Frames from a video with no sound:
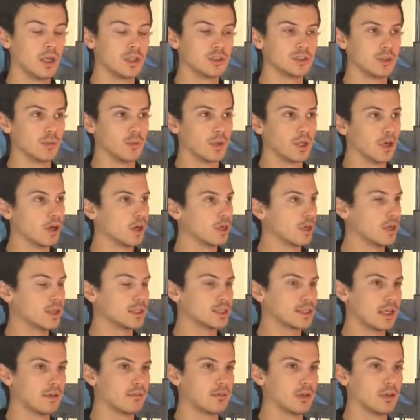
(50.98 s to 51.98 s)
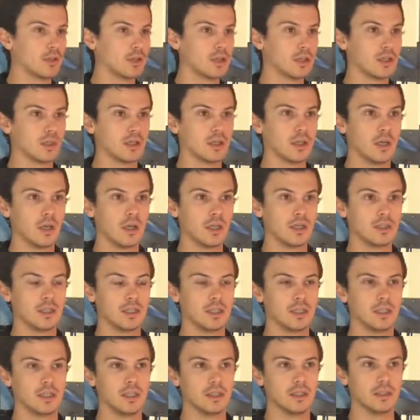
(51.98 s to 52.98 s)
So we are going to have a look at
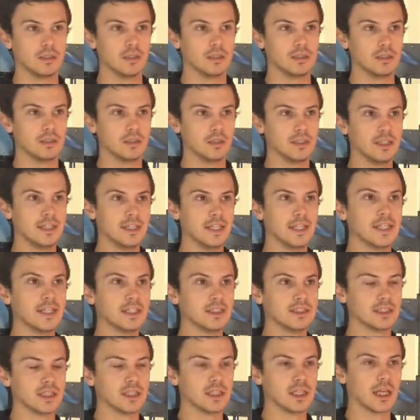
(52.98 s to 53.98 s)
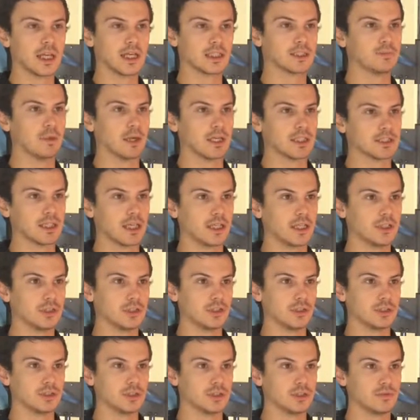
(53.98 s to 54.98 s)
the needs and the
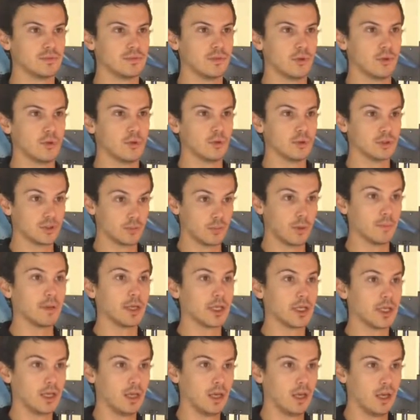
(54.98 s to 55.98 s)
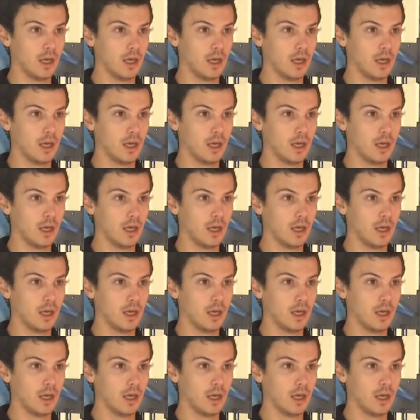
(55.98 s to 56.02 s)
expectations for swimming,